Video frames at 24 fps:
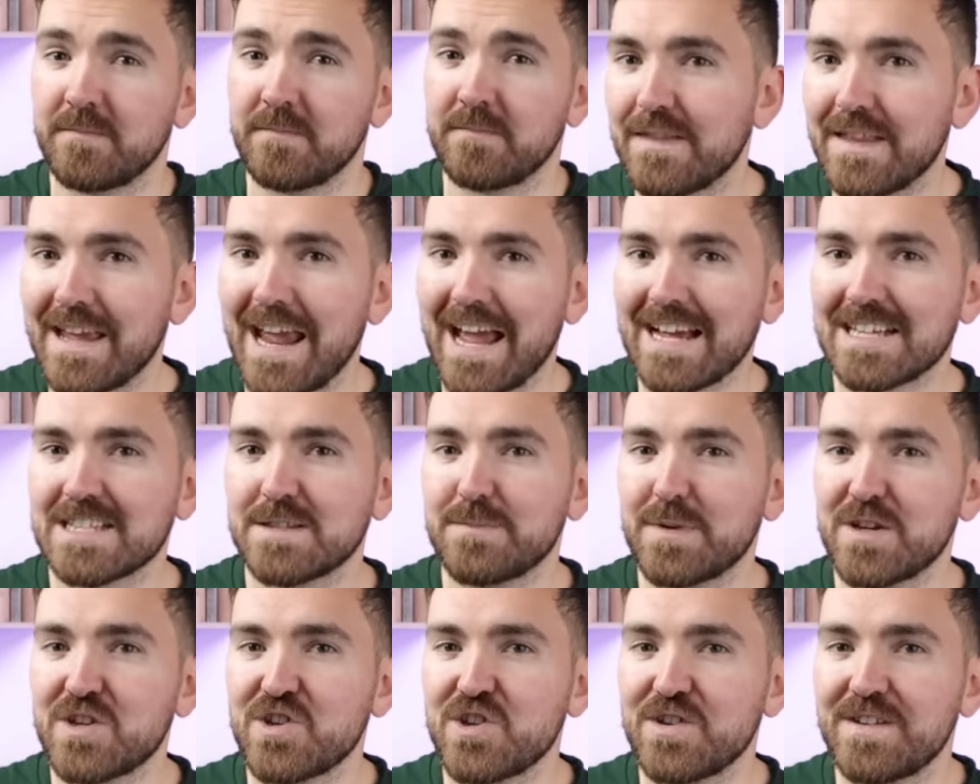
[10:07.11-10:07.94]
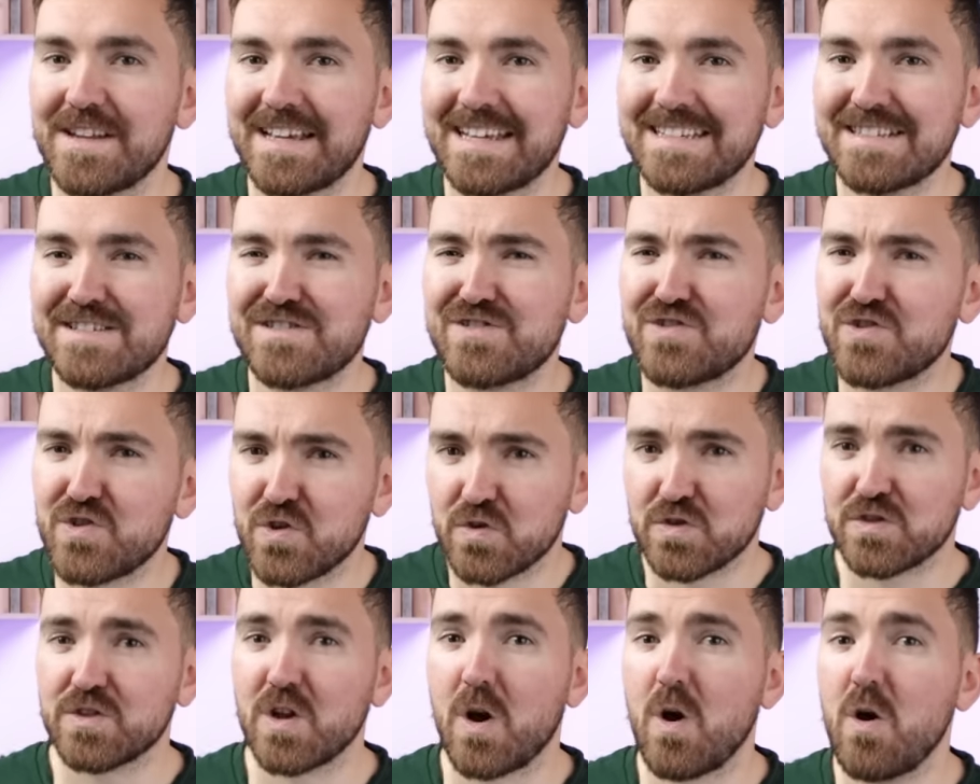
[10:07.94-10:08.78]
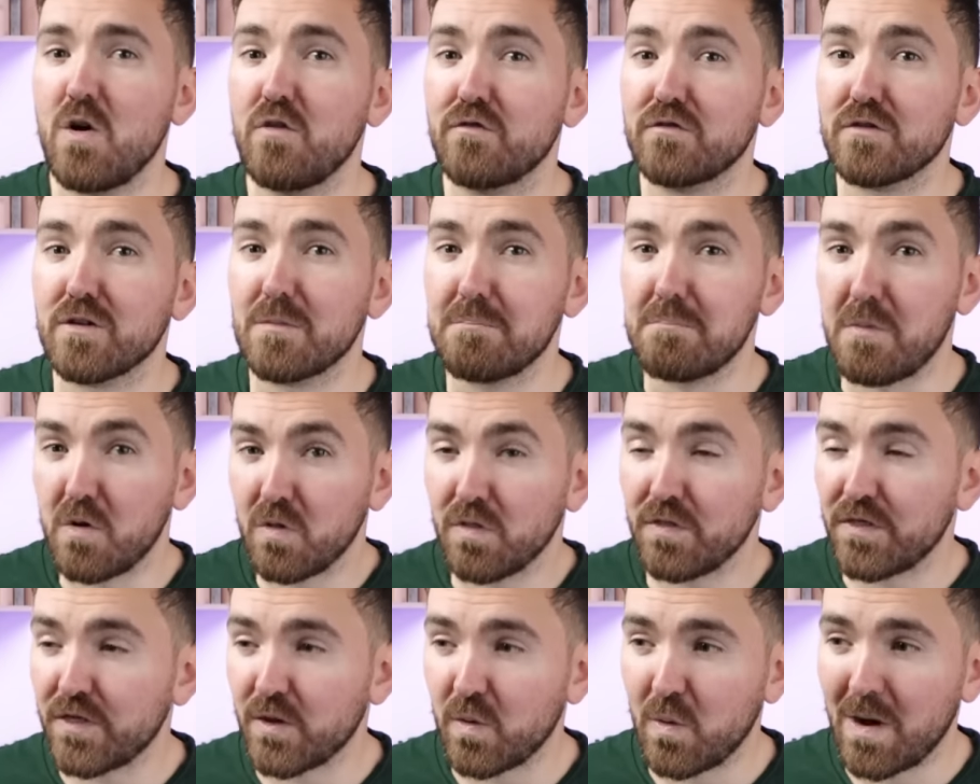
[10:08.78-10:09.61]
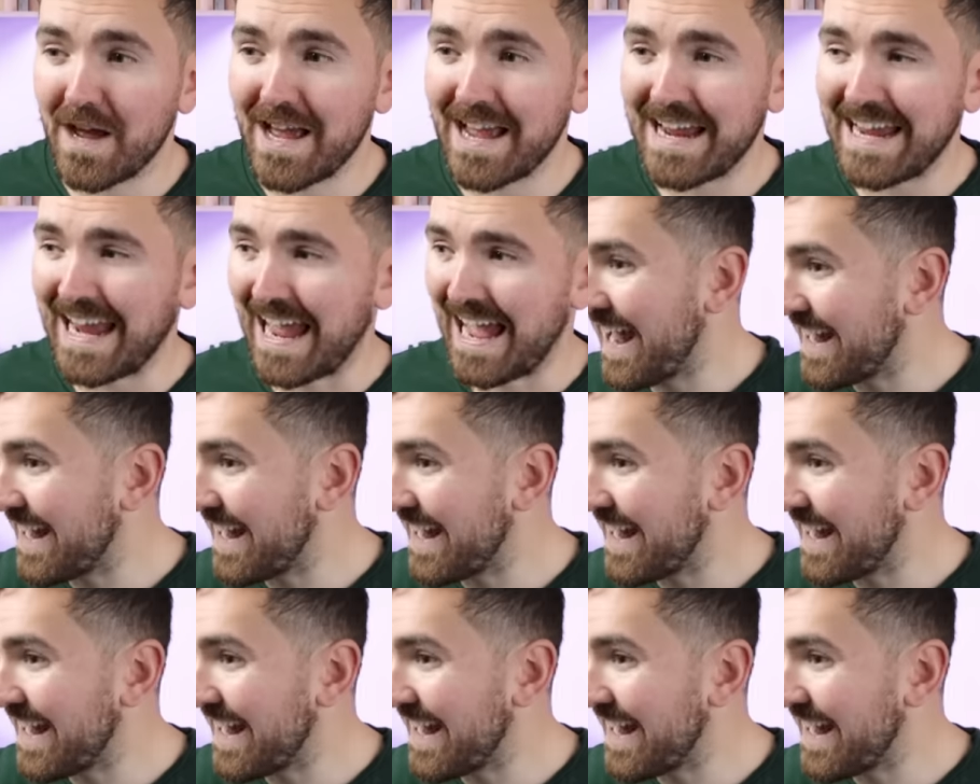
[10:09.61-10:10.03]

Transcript: The exhibition is just over a month away,